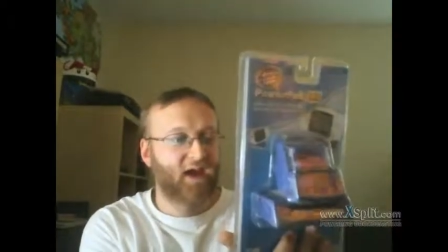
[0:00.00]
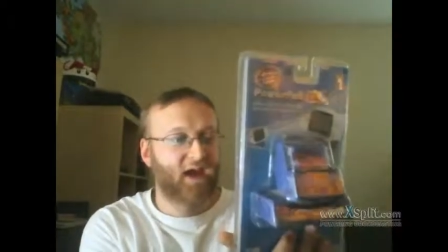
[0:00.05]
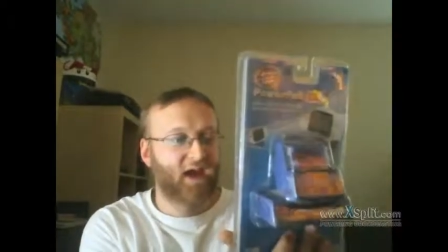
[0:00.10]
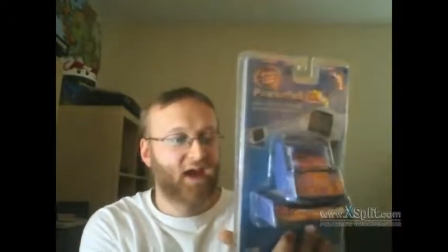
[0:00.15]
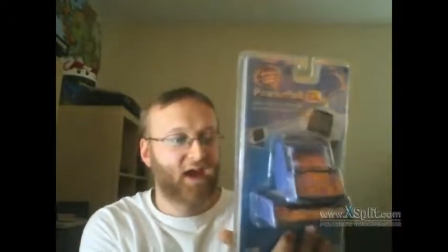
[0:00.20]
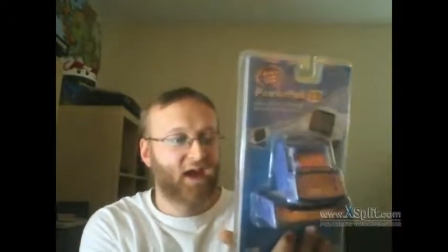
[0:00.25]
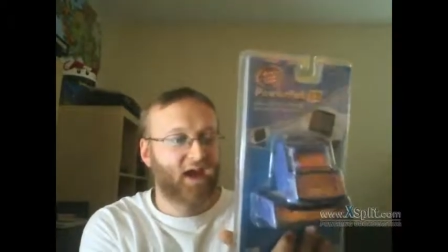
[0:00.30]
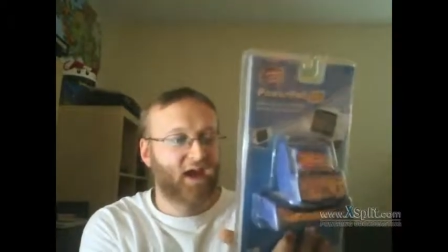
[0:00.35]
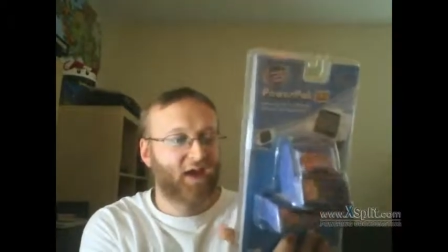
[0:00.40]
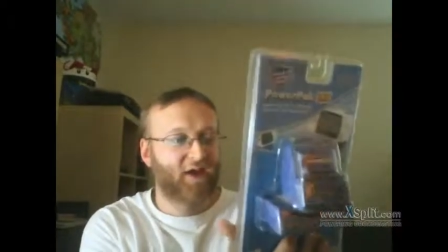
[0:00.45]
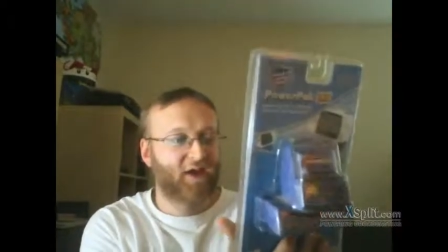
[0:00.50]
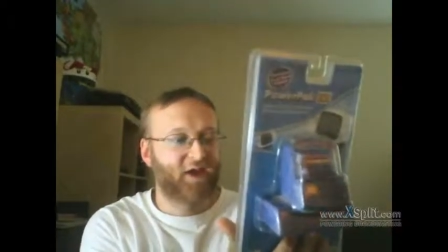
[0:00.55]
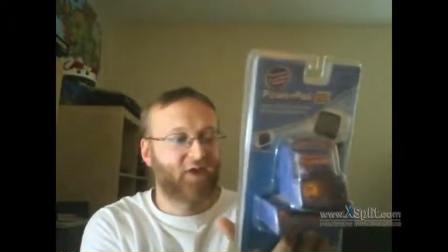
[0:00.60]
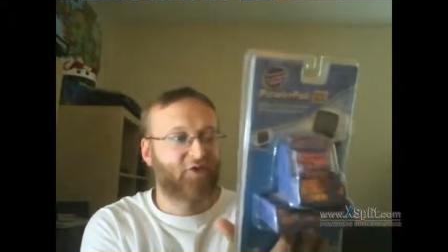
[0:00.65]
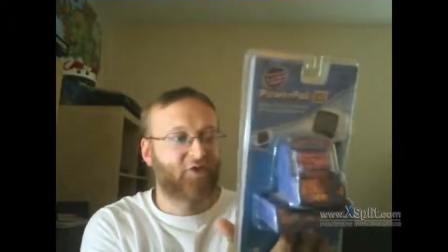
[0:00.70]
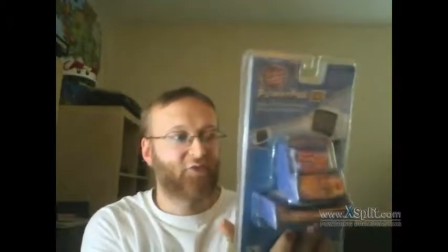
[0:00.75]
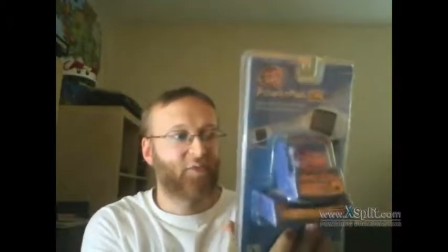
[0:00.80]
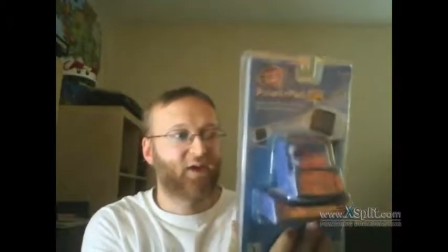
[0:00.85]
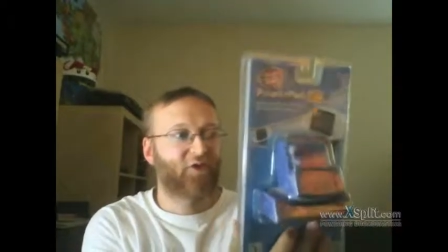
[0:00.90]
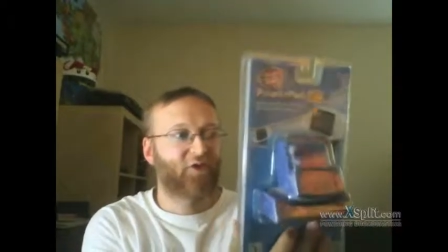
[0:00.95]
and
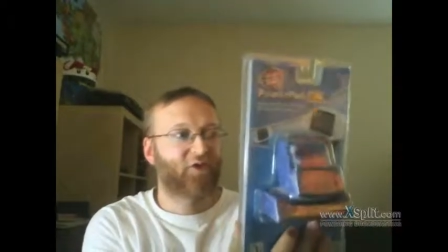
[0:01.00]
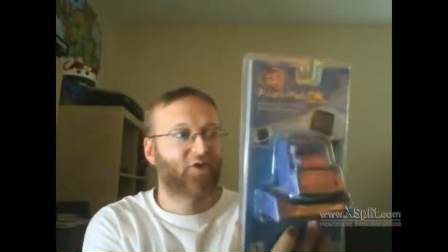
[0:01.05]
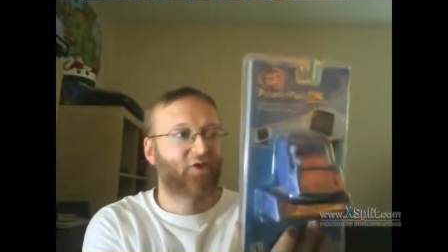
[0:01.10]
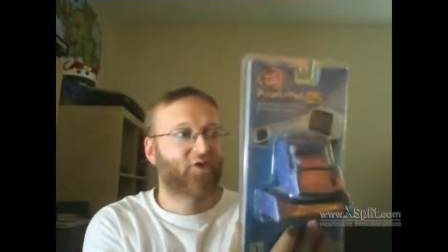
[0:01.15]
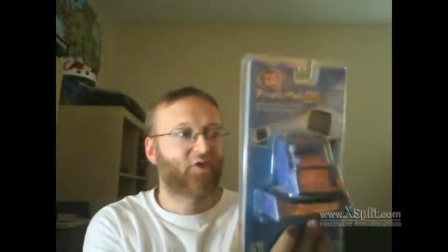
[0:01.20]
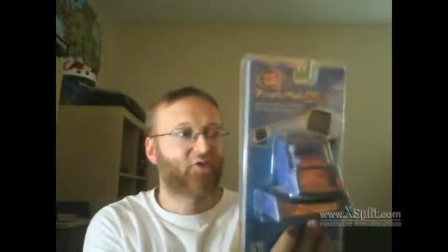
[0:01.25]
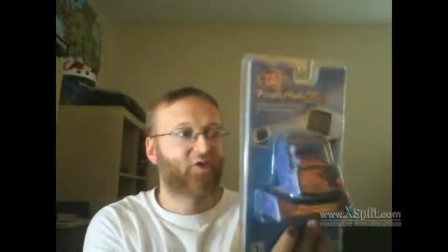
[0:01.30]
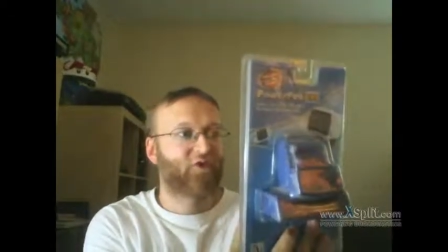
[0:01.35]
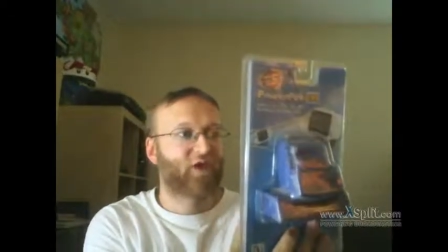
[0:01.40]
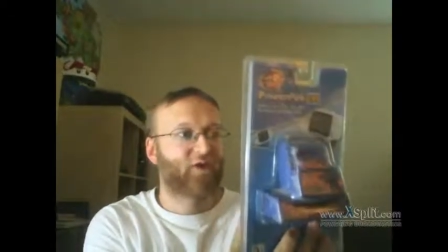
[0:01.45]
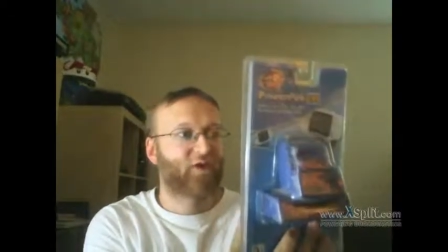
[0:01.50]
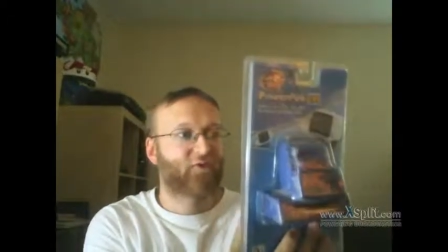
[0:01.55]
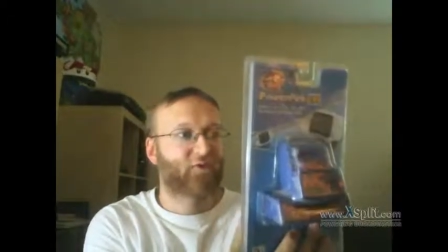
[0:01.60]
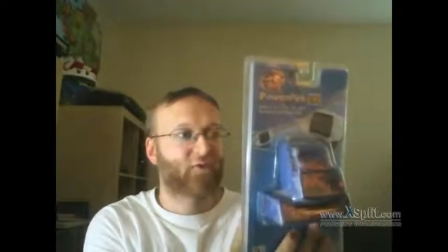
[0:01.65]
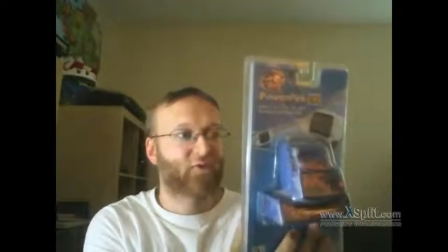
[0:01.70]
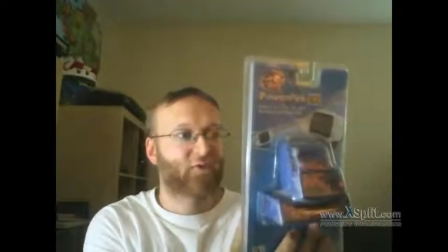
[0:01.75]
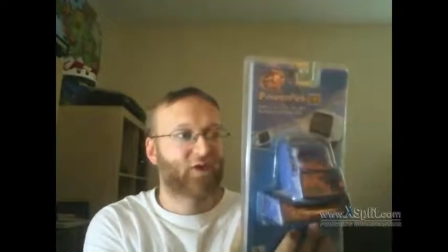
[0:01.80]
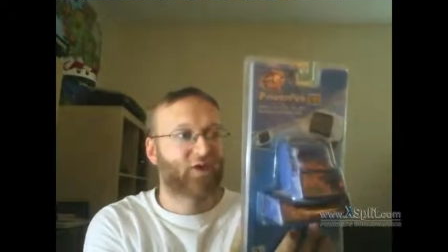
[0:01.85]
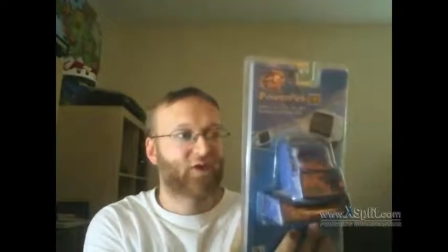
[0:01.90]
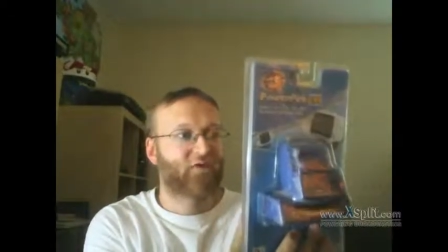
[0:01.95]
it's basically just like
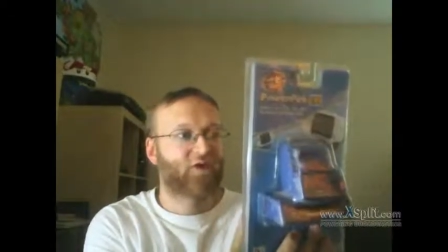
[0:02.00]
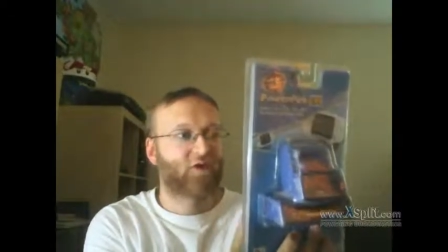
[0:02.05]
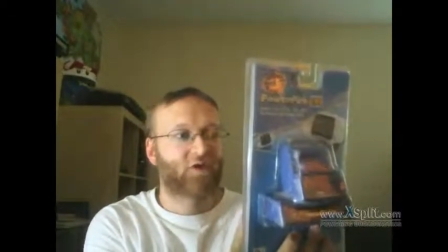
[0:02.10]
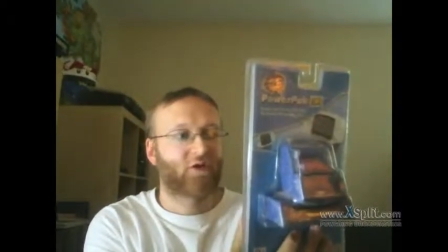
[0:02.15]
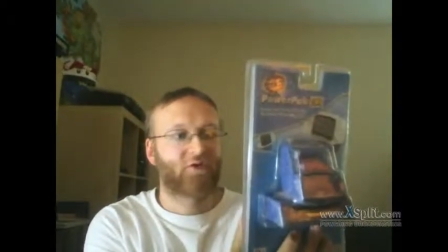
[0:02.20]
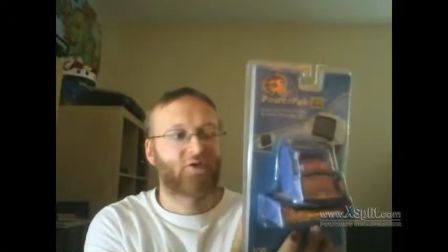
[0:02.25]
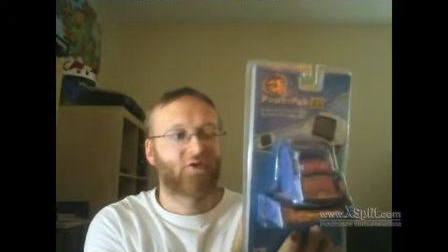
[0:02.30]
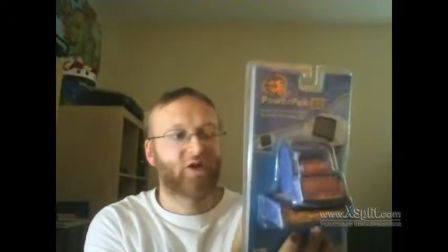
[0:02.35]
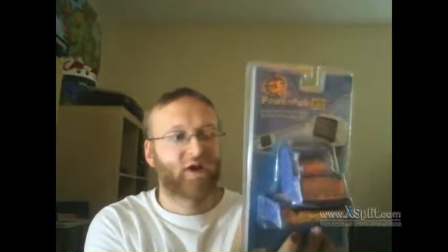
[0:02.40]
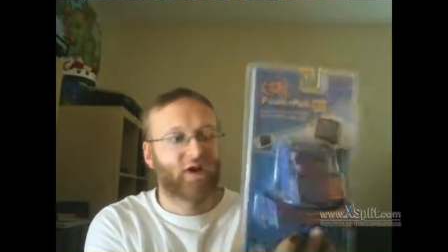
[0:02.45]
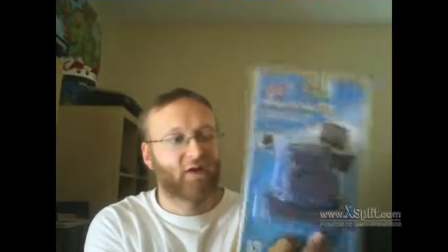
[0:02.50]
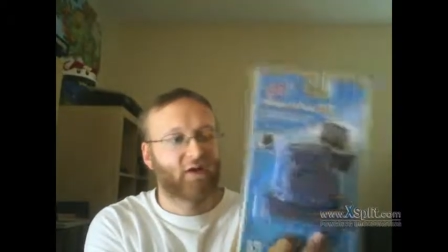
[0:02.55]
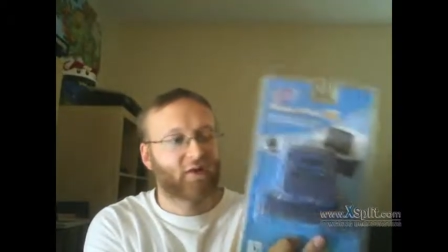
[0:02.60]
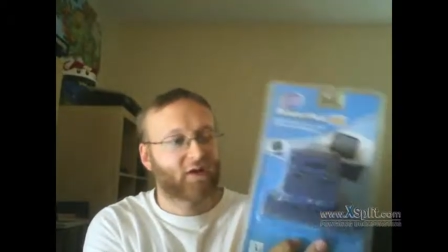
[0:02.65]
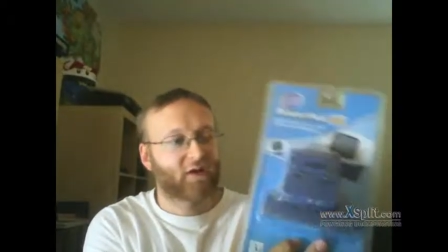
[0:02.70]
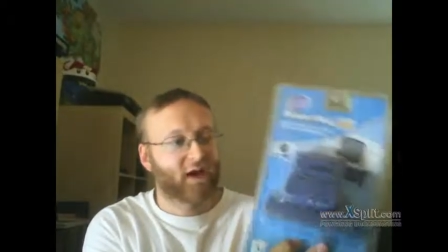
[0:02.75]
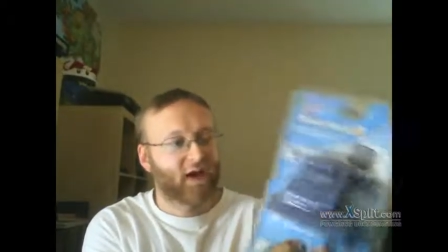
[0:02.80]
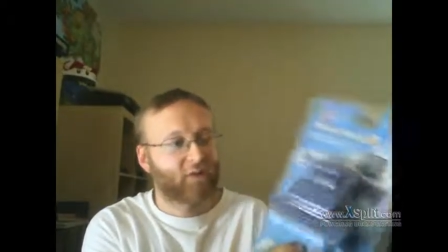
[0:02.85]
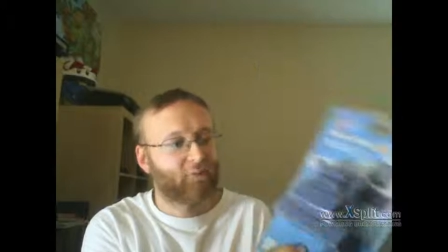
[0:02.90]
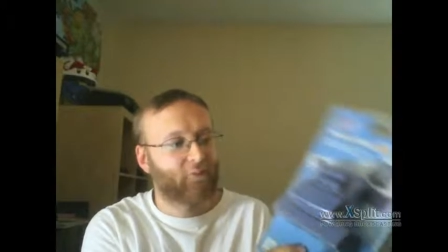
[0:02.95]
for recharging your
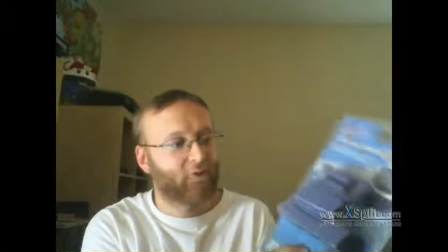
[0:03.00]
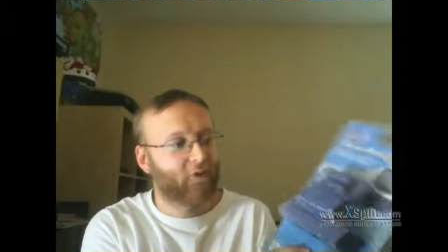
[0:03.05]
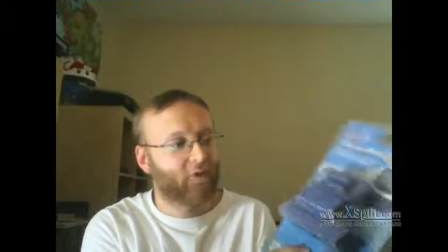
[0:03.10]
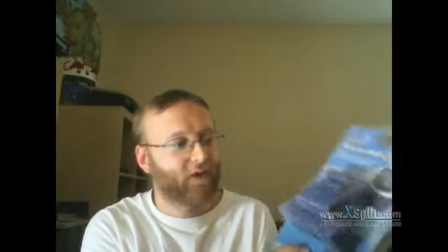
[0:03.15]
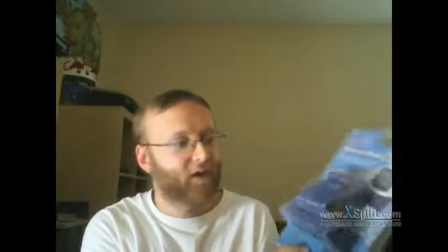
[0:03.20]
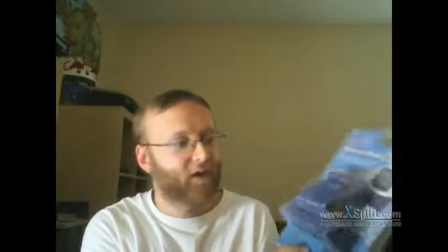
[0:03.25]
Game Boy.